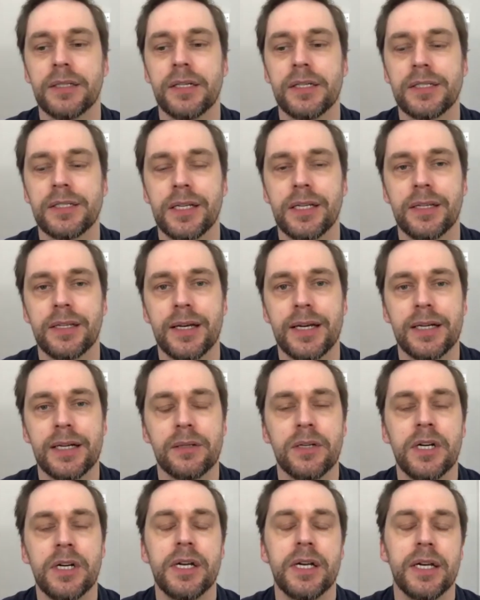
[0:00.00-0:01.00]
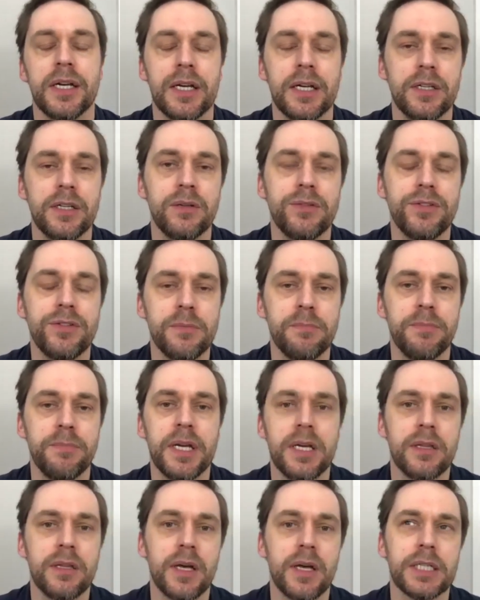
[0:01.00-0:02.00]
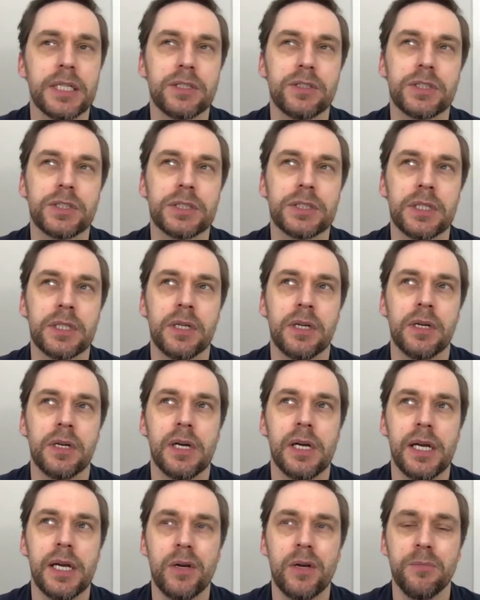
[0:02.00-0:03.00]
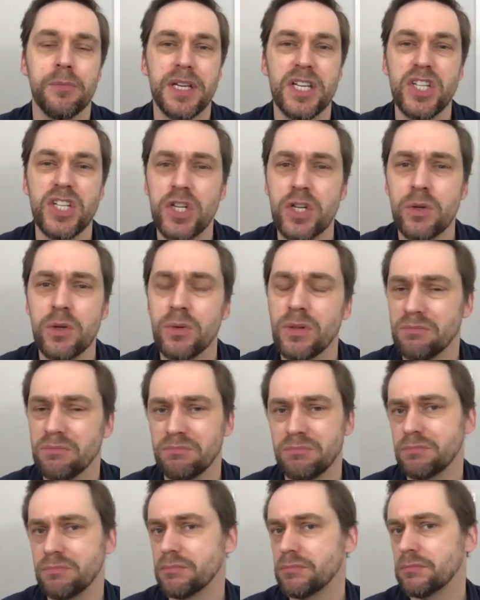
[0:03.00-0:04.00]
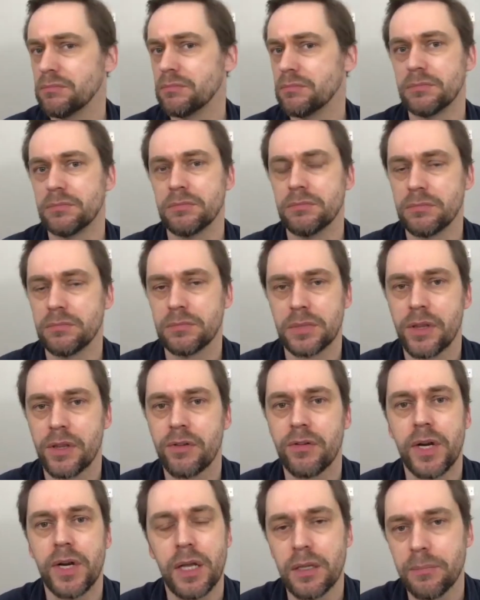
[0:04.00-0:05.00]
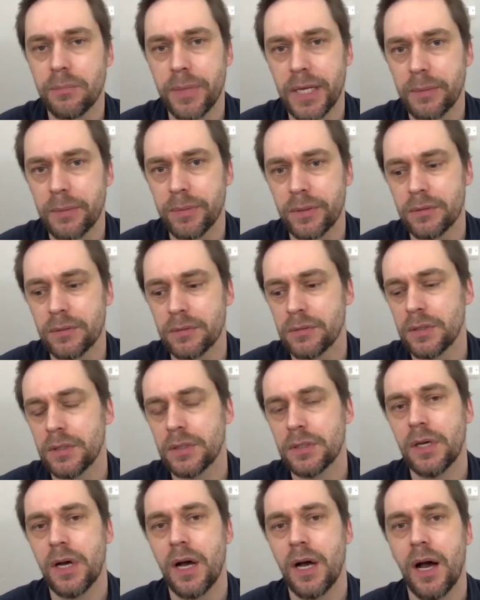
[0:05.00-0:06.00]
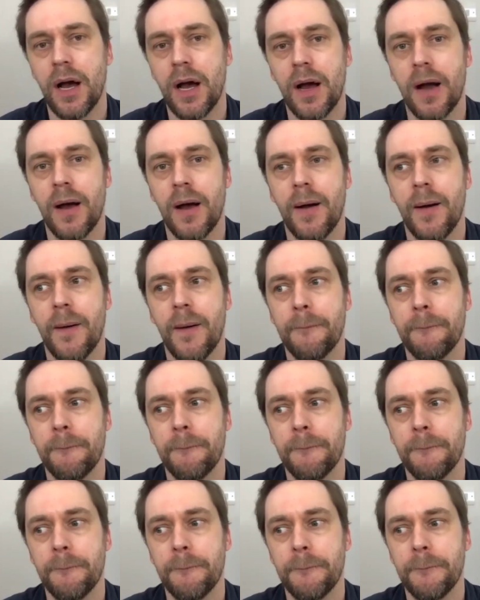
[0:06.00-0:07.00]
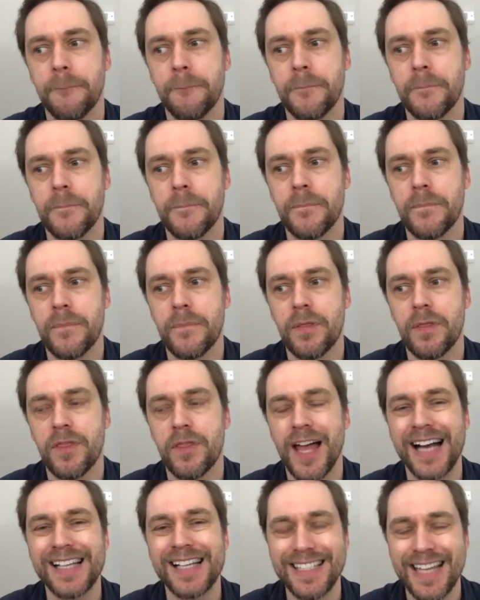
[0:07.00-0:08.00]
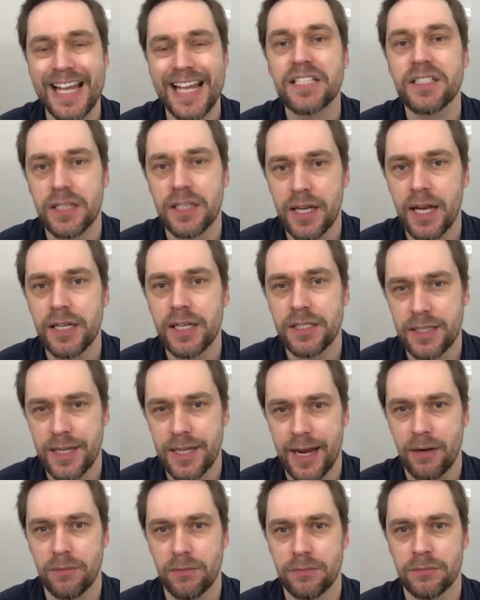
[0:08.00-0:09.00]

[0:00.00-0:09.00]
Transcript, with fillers: sending that out. It used to be that it would be you and 3 other people. That's less the case now.